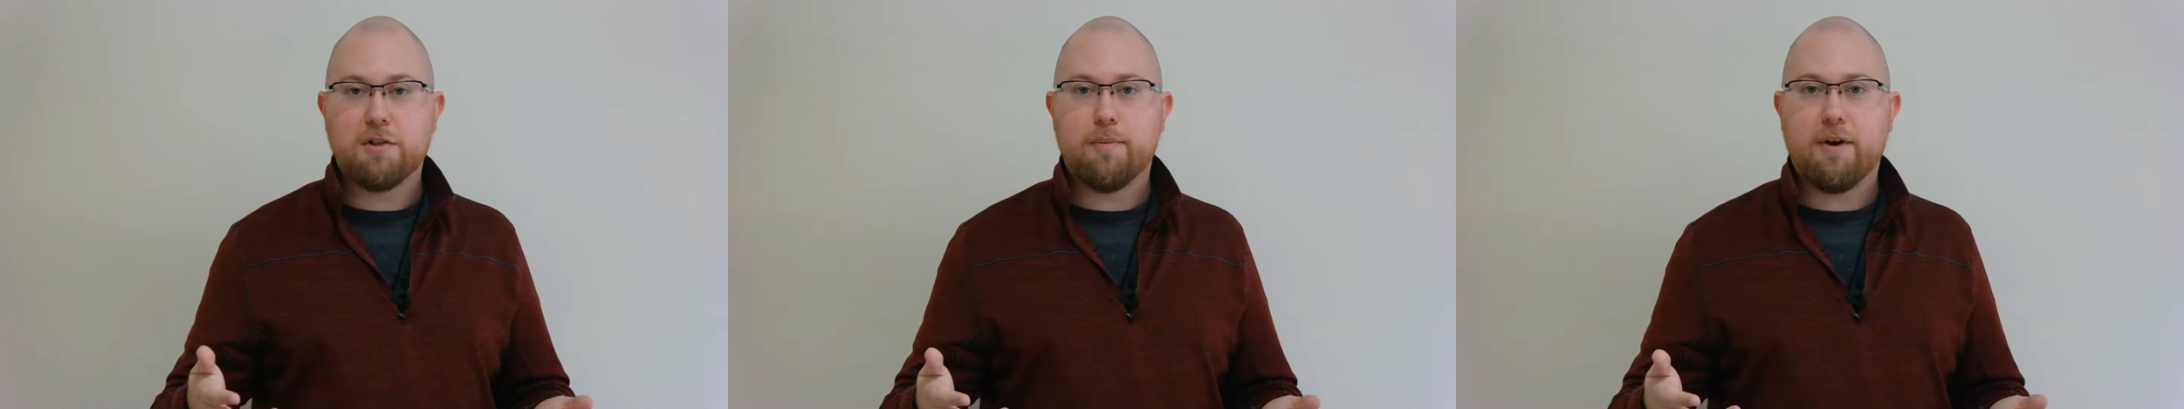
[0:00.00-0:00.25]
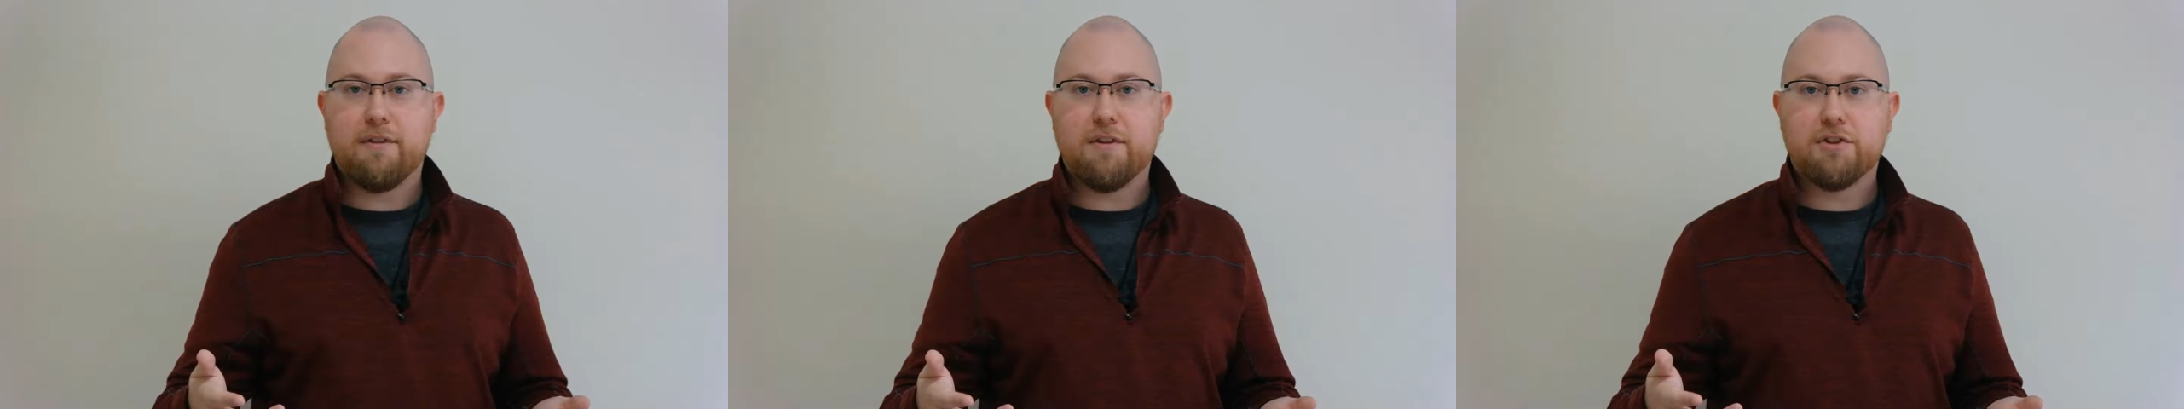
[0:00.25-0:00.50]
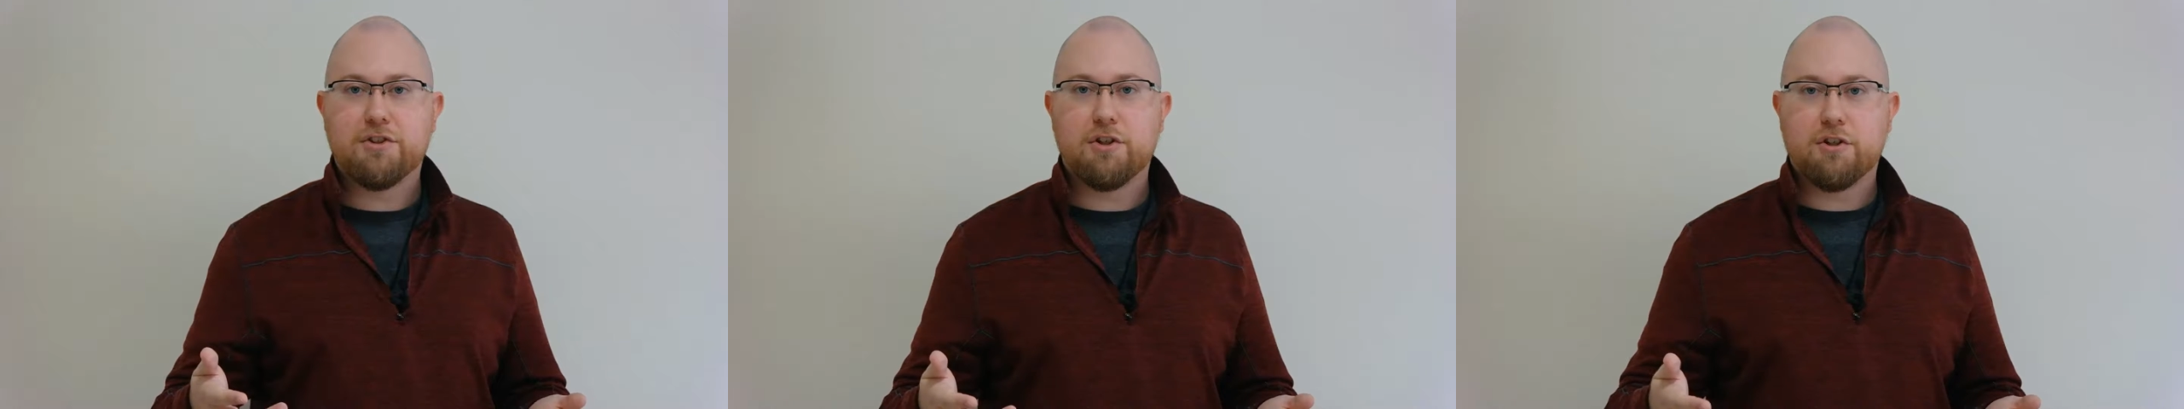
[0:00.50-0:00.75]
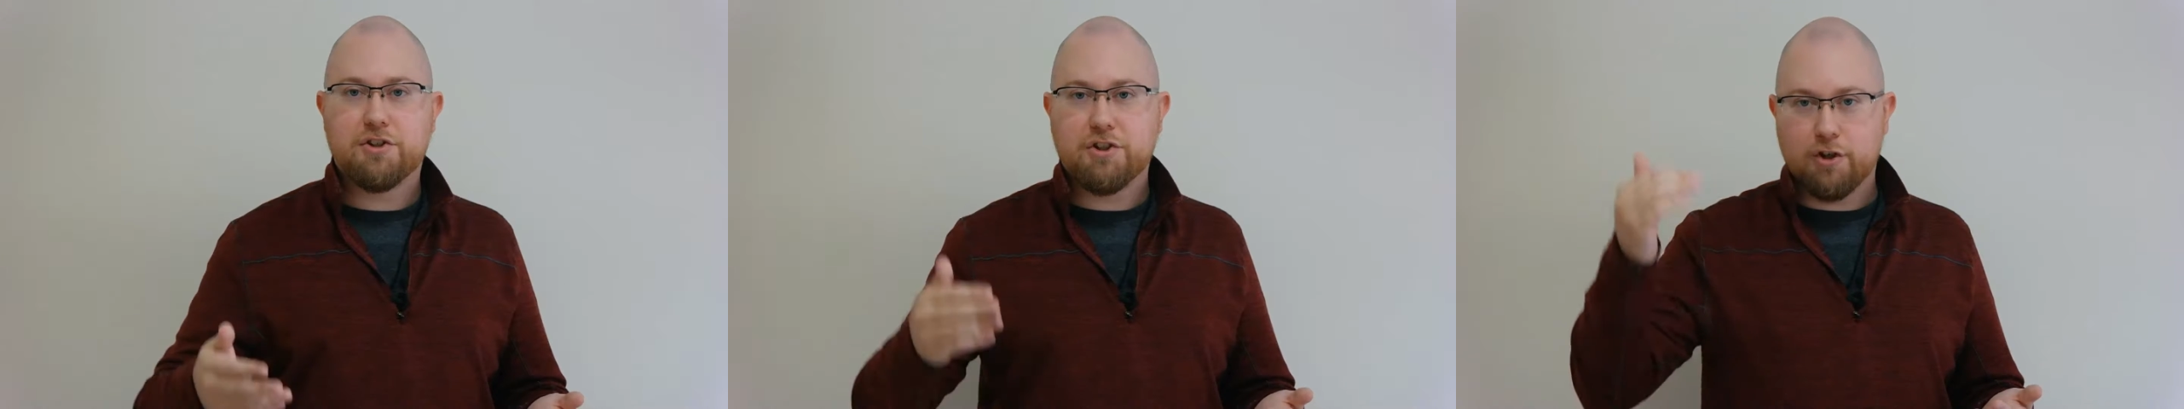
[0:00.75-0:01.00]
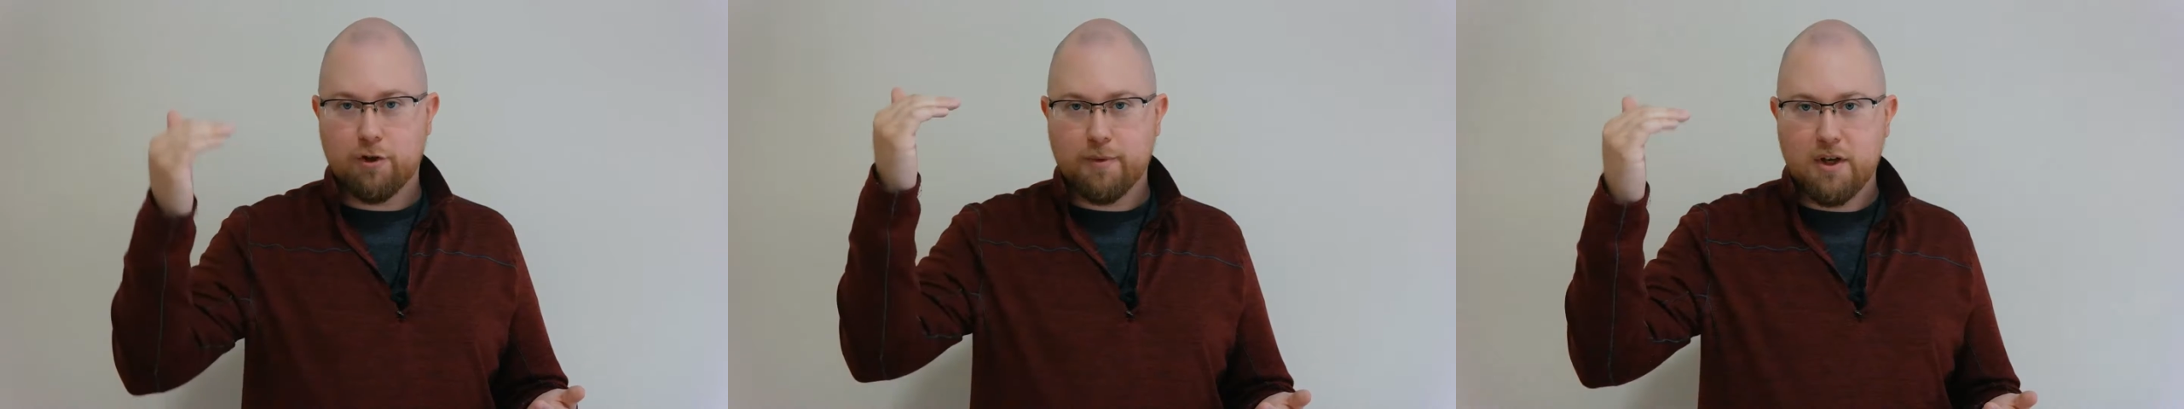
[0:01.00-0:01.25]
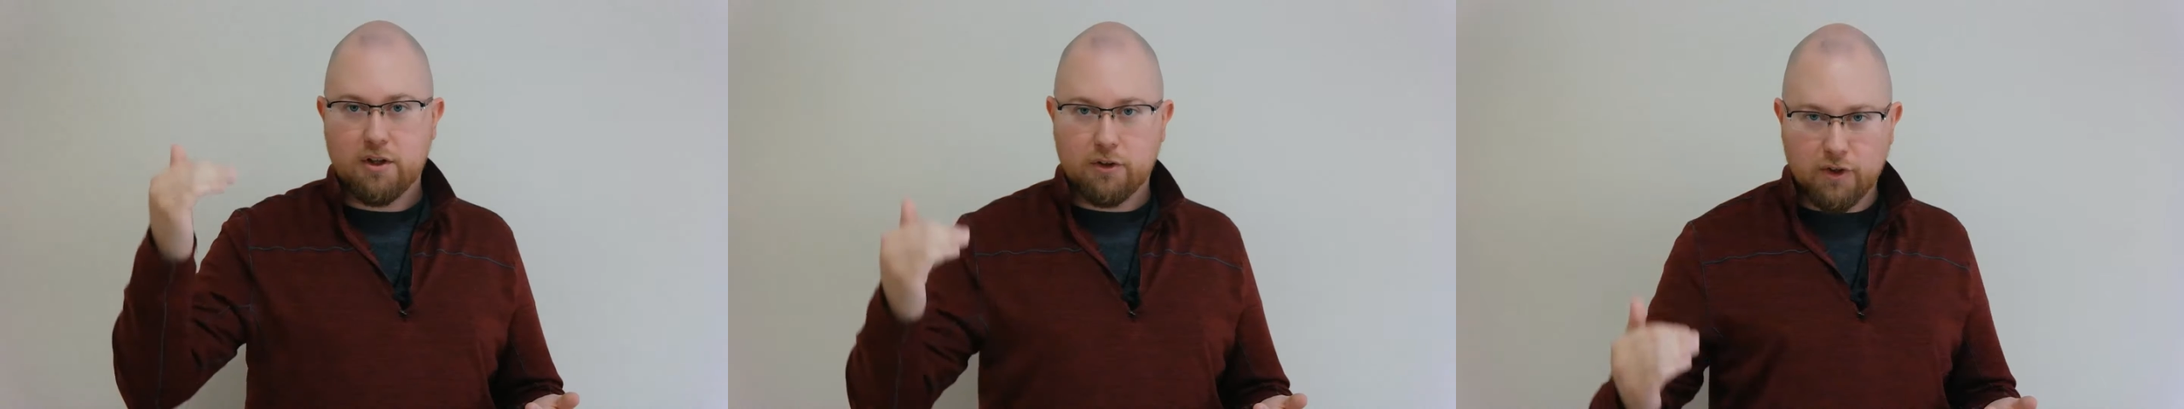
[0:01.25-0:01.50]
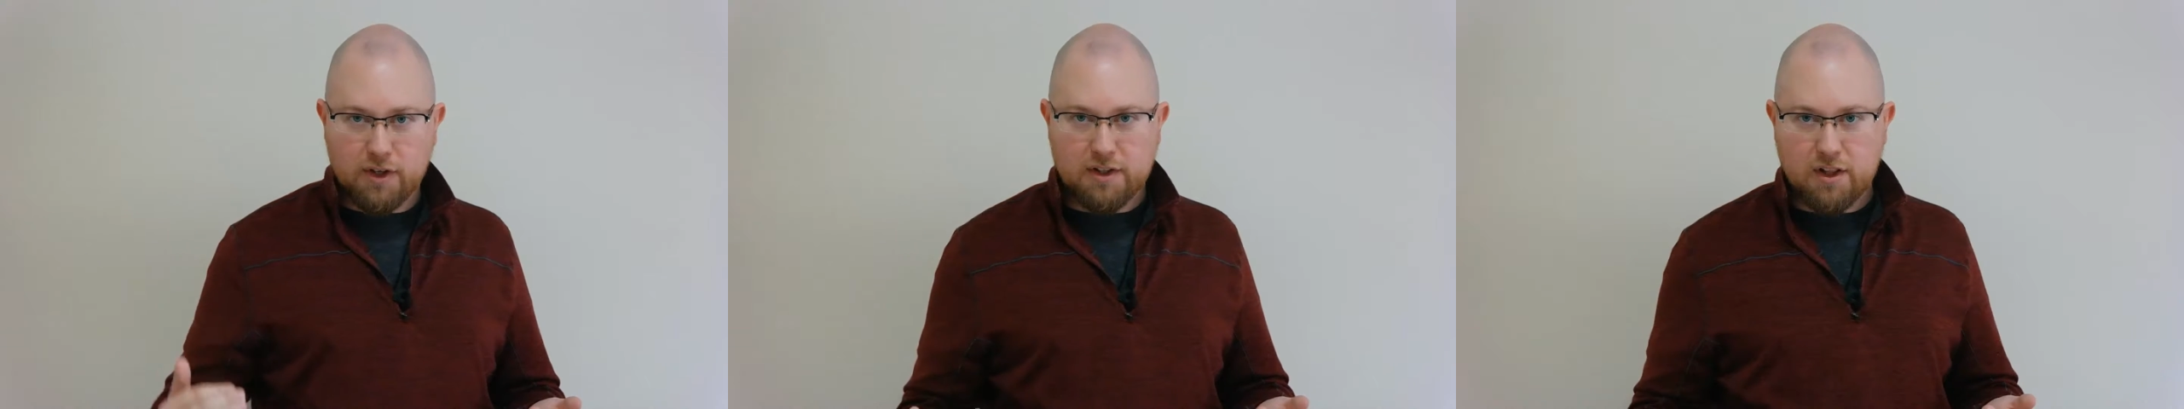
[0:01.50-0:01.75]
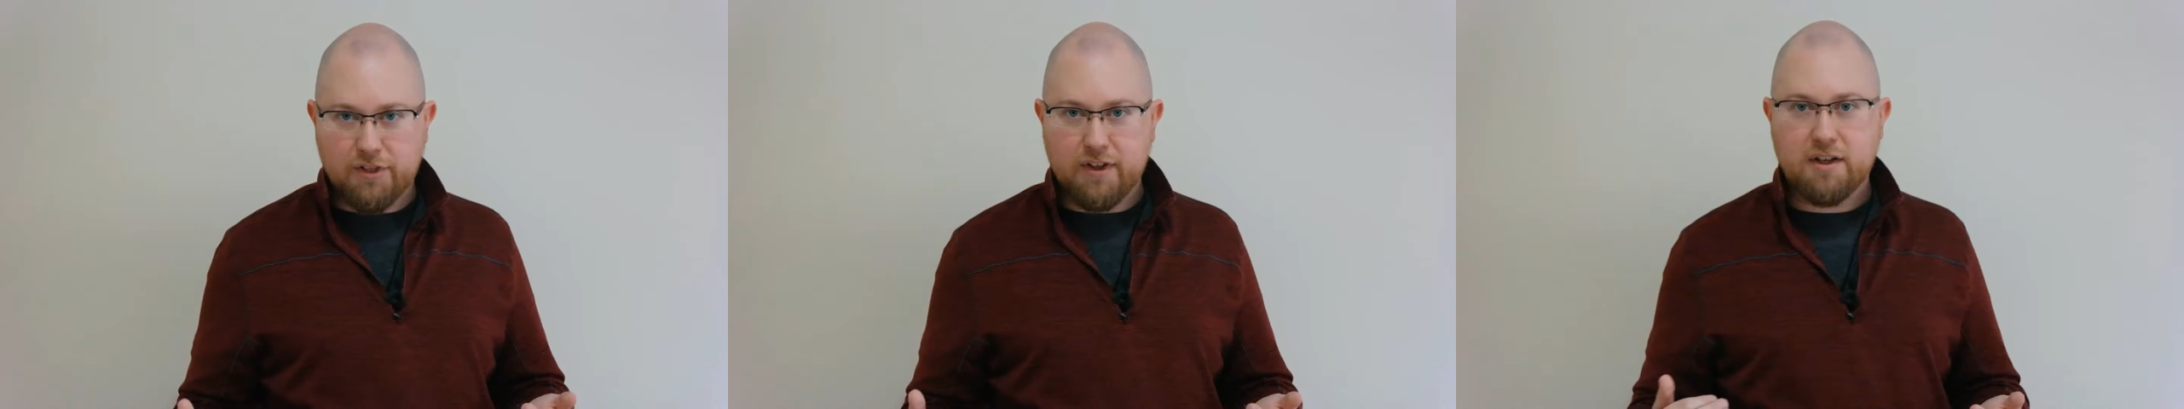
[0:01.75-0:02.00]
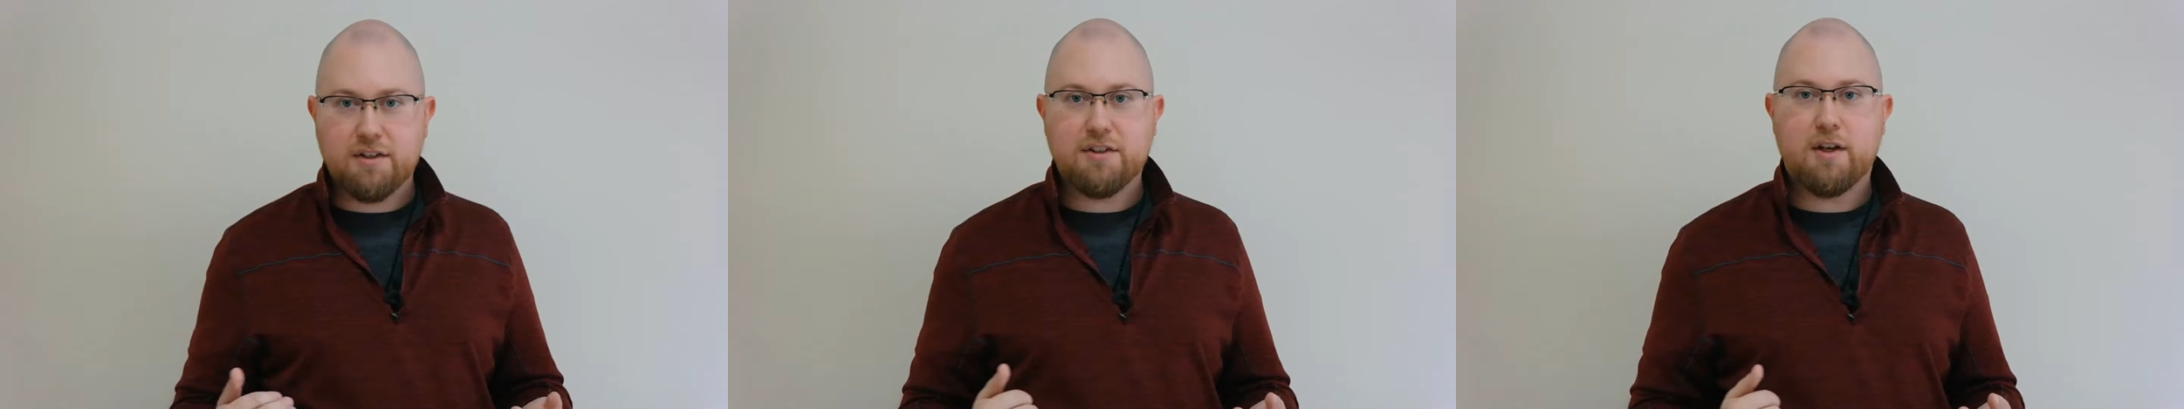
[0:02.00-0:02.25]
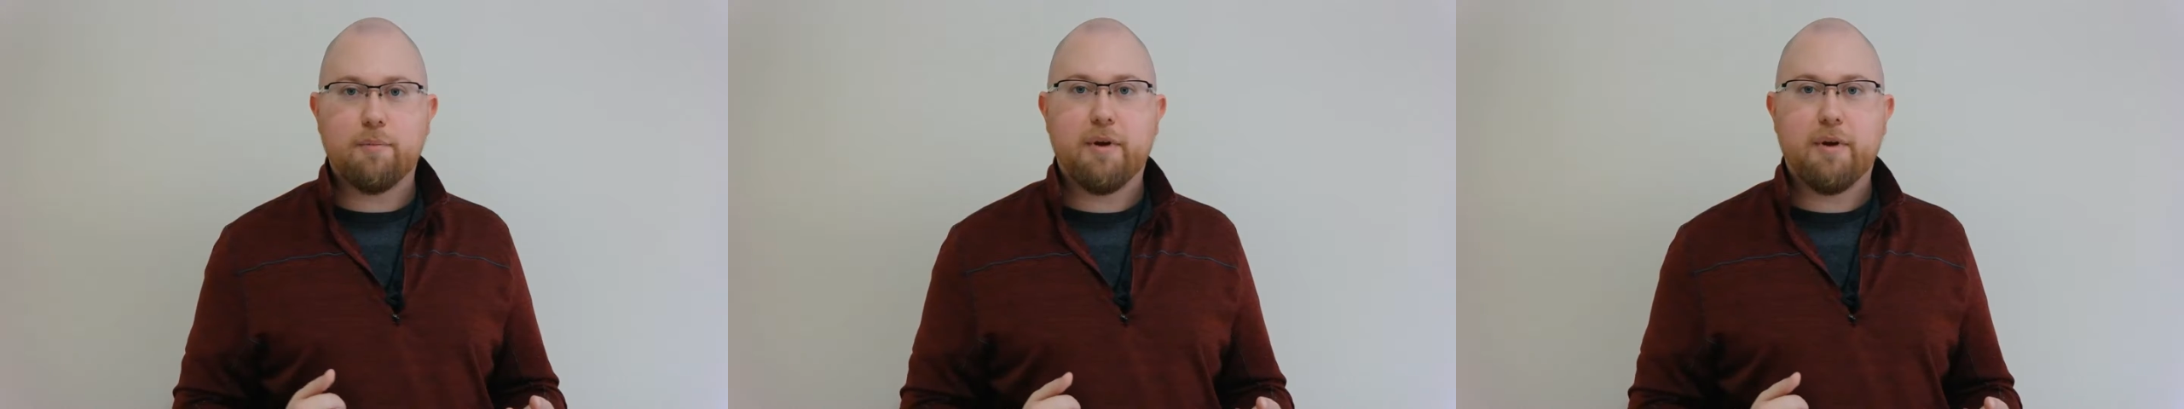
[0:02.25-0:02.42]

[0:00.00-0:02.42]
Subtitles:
about this search term, look at the things on